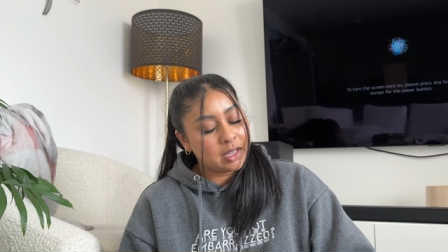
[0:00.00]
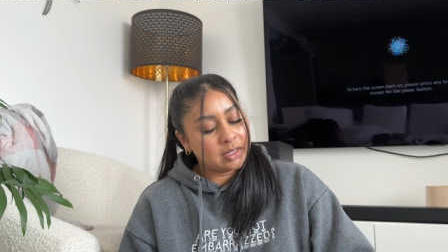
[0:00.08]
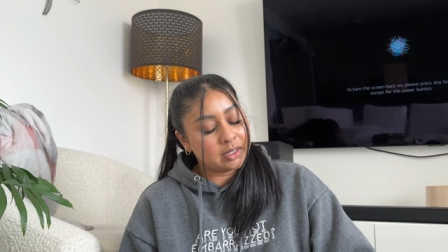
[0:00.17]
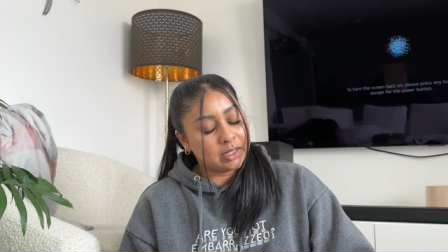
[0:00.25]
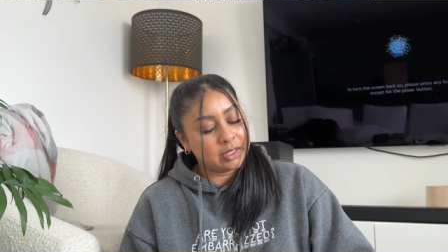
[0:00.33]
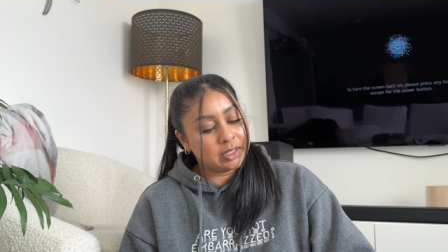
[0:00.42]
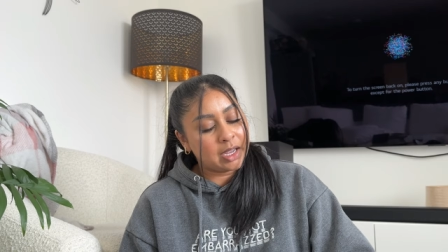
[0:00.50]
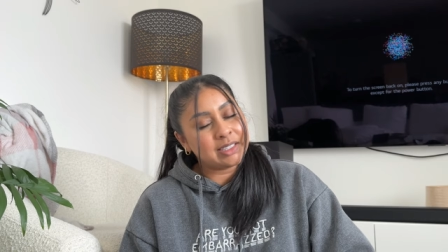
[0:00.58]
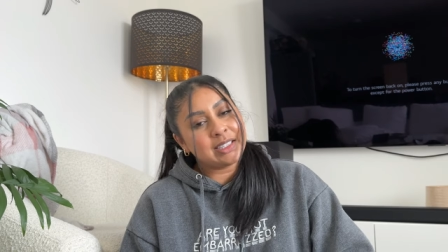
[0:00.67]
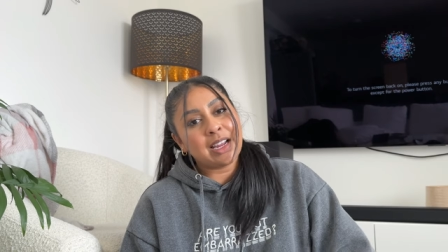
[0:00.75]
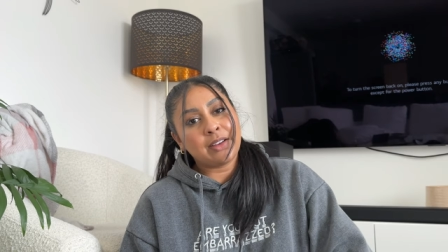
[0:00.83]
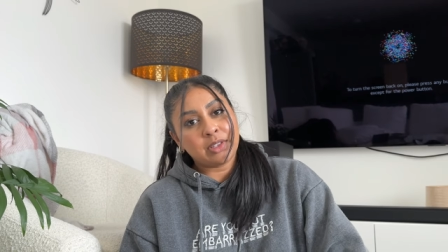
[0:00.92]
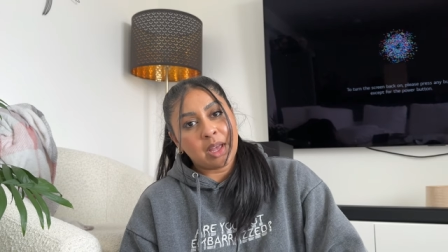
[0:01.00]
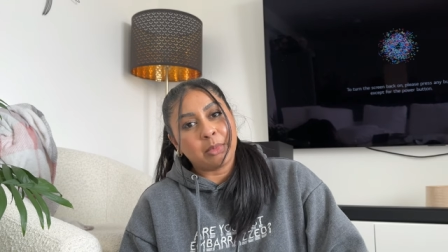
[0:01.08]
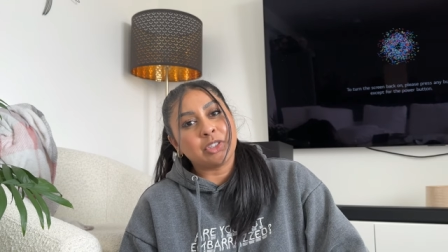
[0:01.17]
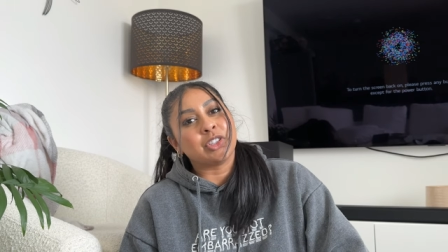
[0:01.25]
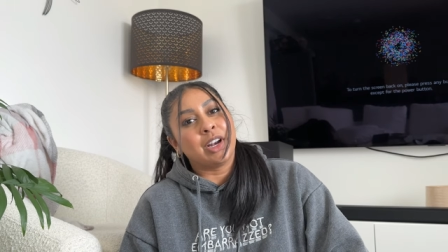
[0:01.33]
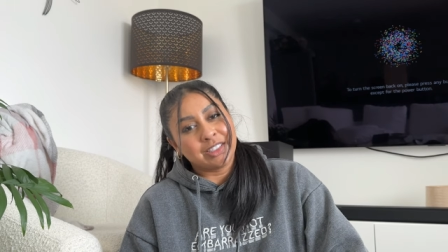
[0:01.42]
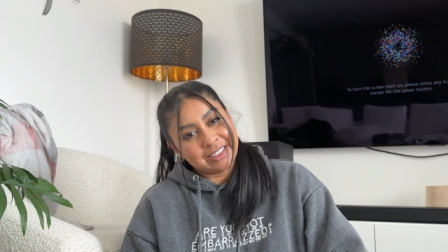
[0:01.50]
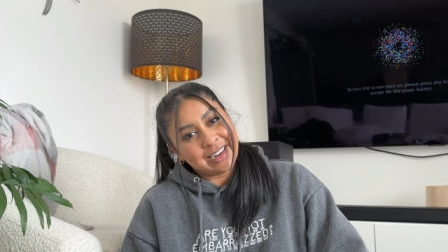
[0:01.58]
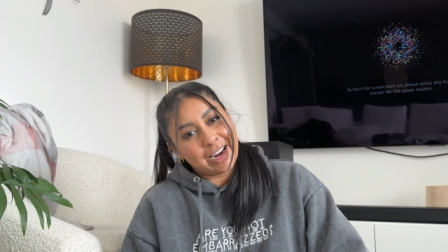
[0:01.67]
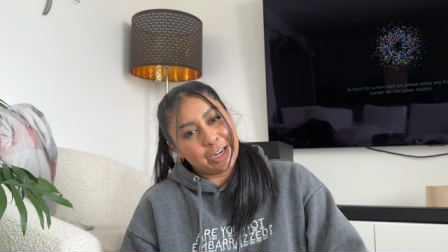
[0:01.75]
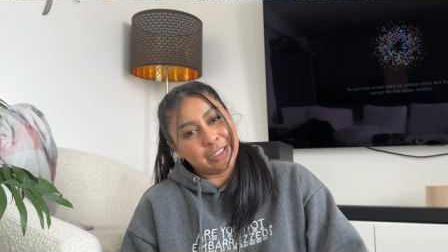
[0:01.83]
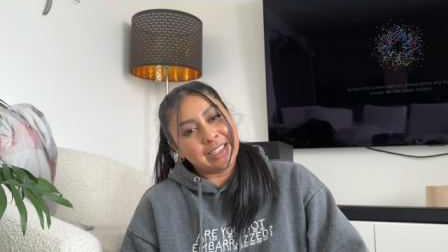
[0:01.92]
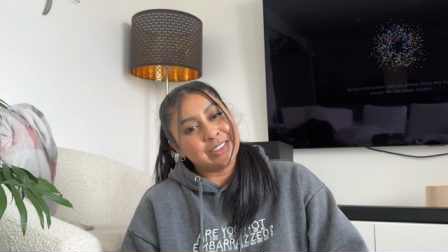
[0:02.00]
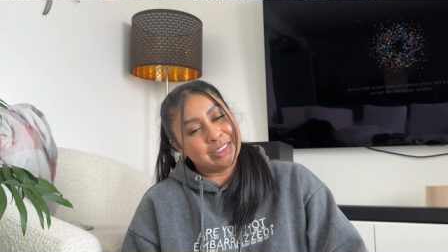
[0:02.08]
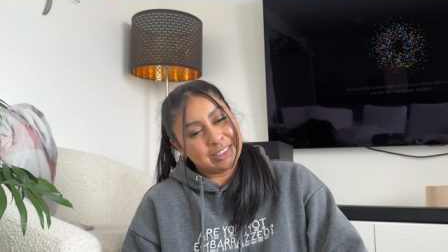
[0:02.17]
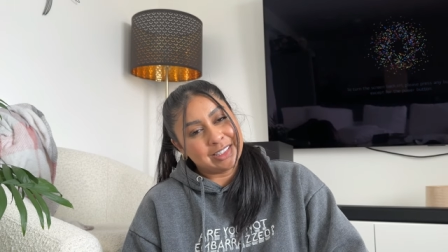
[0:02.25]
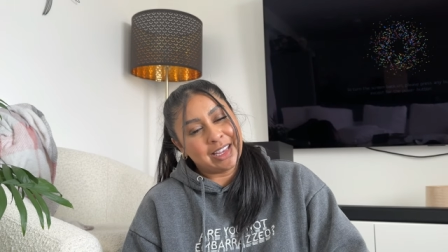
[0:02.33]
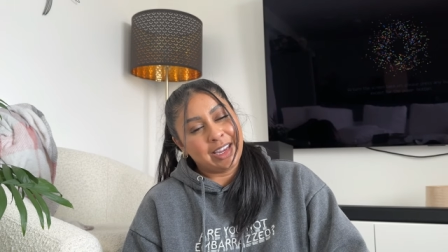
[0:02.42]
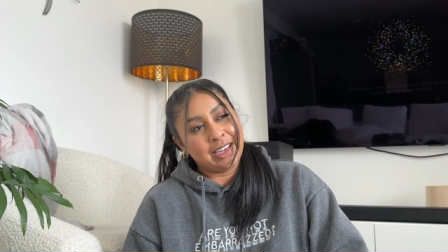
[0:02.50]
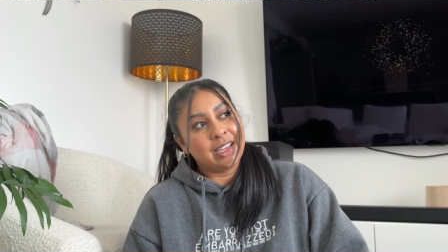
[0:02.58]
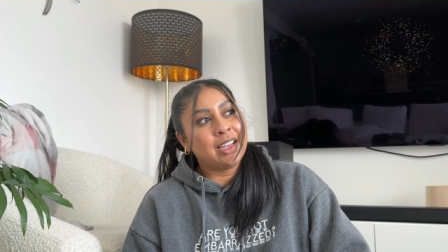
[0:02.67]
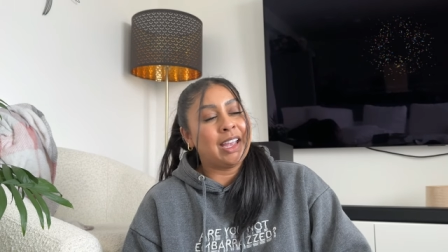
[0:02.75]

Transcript: Uh, I didn't have that much luck today, let's just say.